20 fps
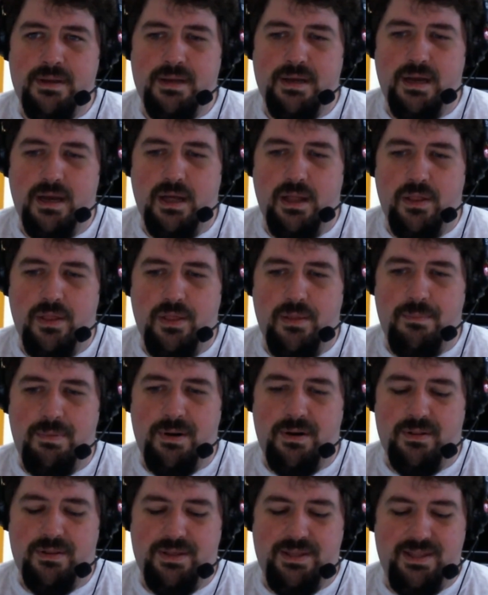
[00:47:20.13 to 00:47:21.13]

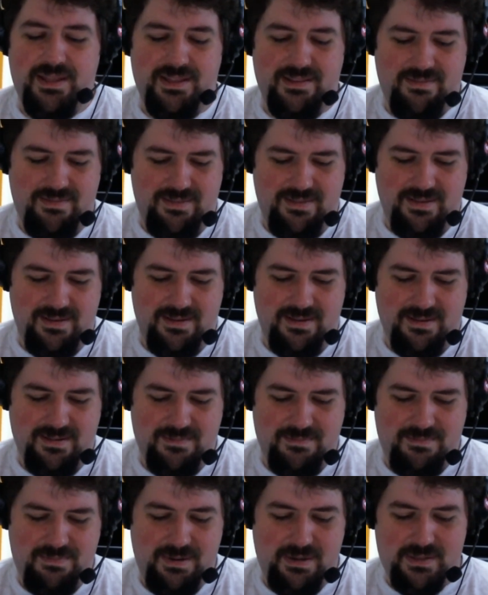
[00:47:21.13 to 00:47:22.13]
Apparently
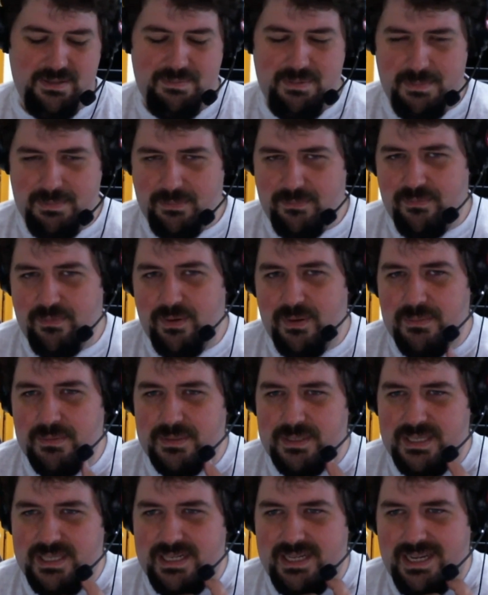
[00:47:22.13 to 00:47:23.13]
people were able
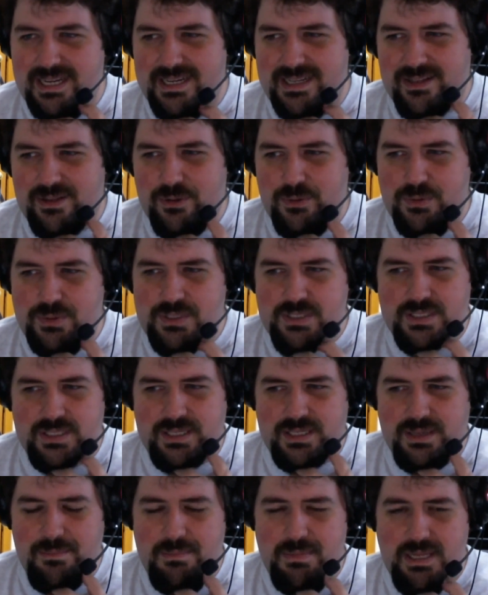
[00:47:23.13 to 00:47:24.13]
to get onto those
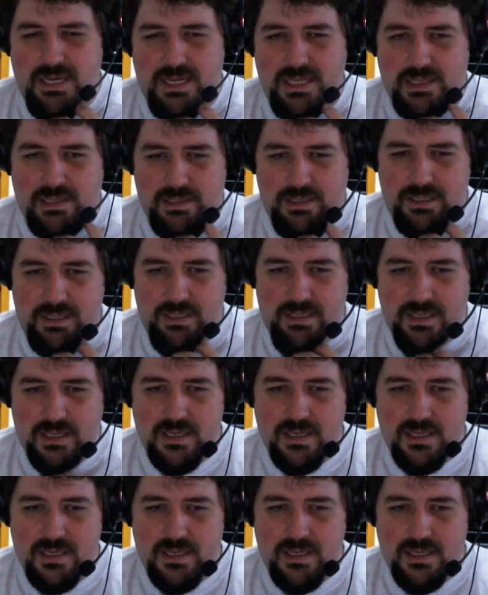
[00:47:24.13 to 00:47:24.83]
like immediately,